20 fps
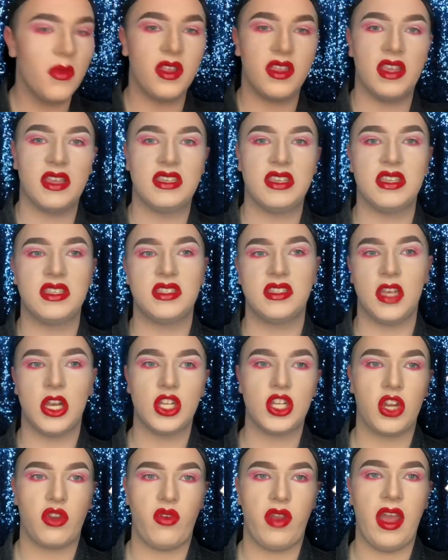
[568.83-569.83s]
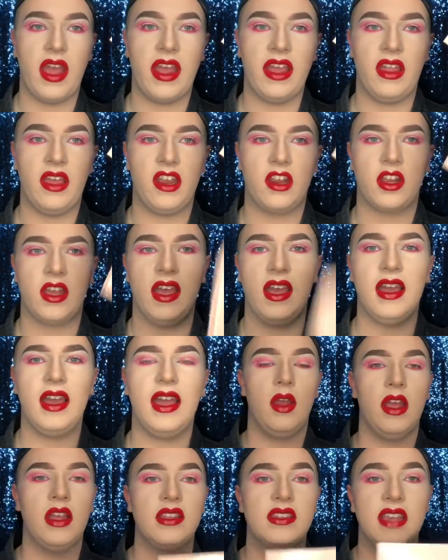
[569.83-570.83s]
But this is such a great highlighter kit.
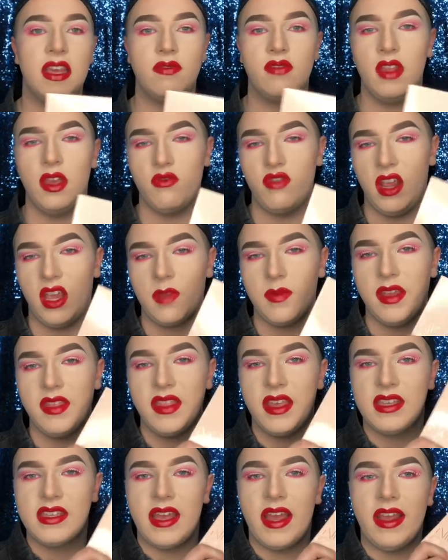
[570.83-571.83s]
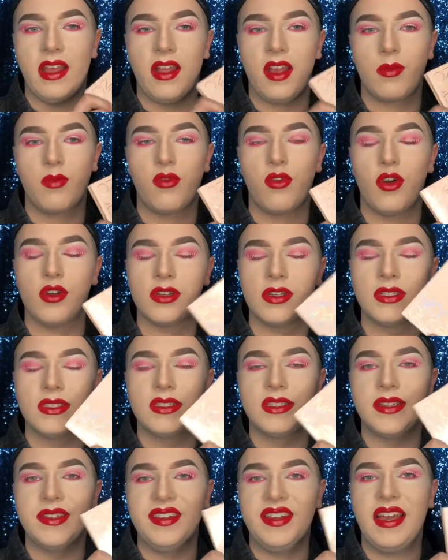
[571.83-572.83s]
I definitely recommend this highlighter
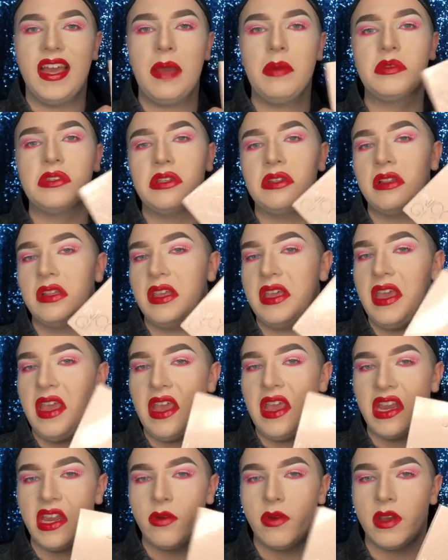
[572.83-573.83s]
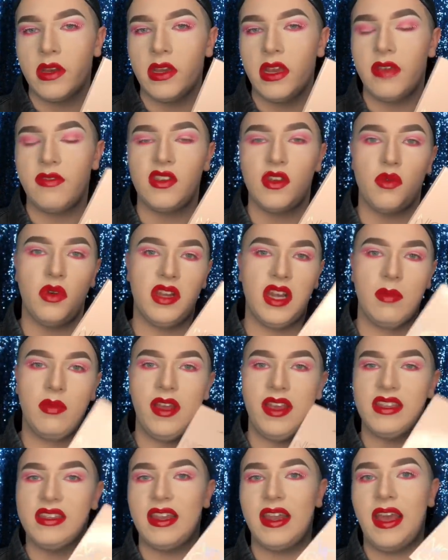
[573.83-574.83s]
product to absolutely anyone. If you're wanting a
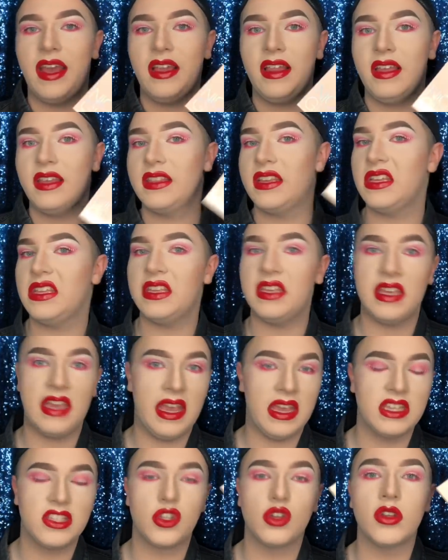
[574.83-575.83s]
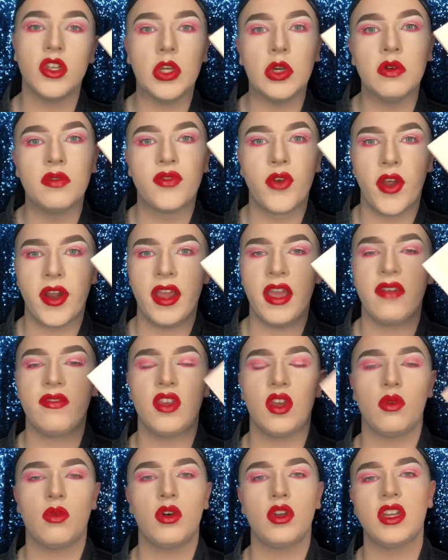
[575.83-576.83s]
blinding highlight, then yes, totally go for it. If
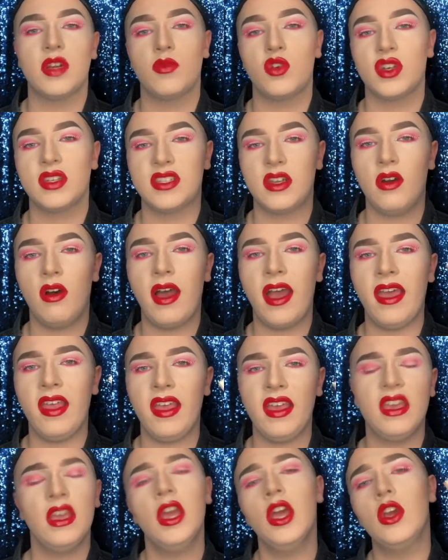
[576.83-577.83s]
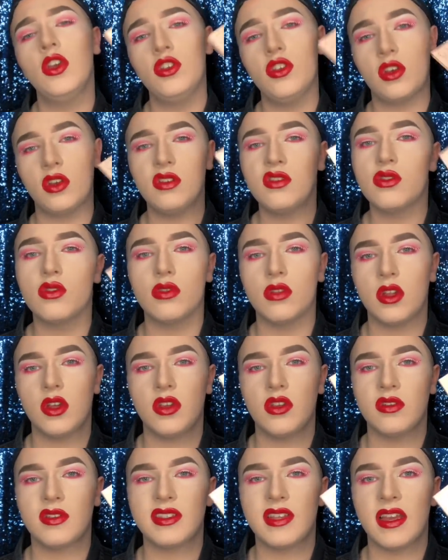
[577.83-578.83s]
you're wanting a more subtle highlight, you can totally
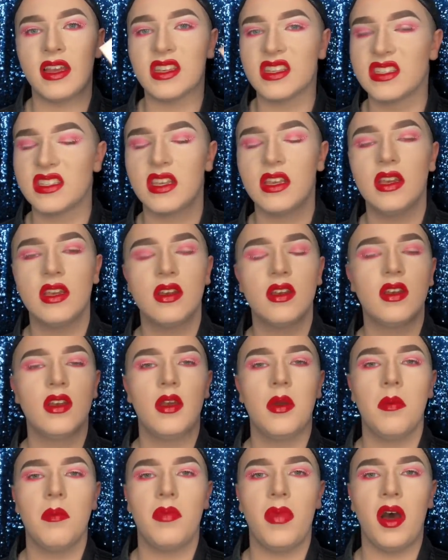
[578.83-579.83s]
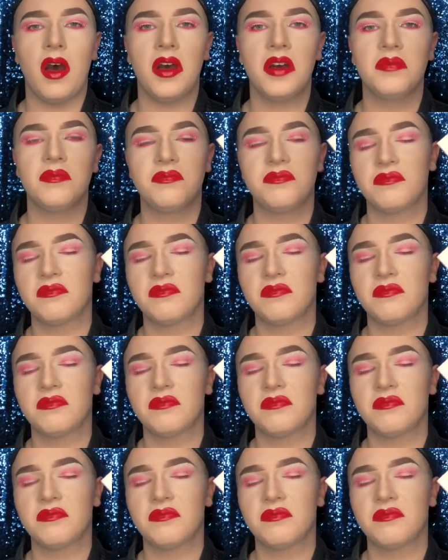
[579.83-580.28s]
use this. But